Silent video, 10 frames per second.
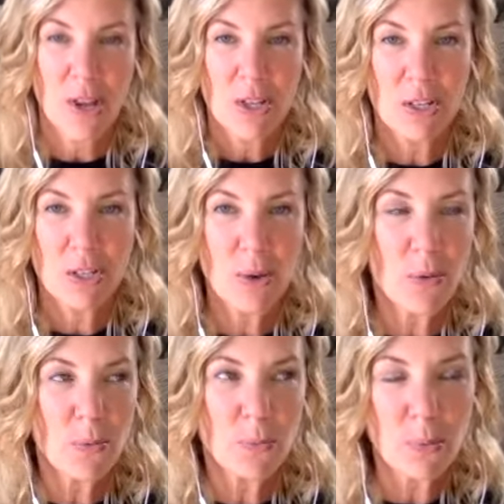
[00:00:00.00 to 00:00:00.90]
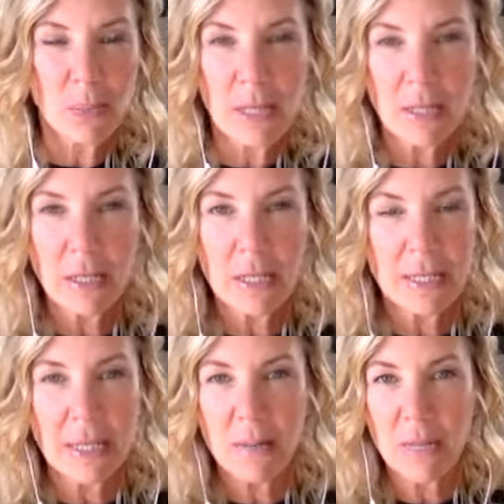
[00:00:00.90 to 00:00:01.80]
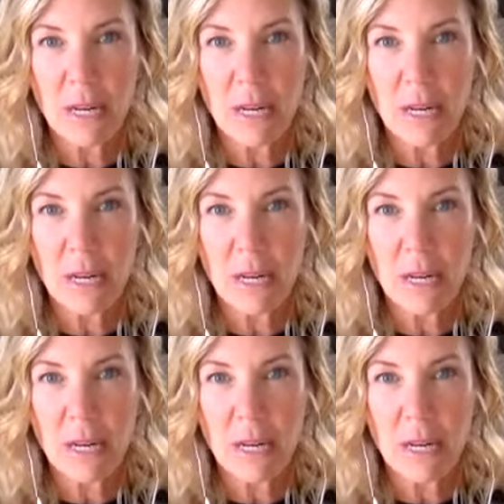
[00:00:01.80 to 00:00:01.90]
So for me, a lot of times an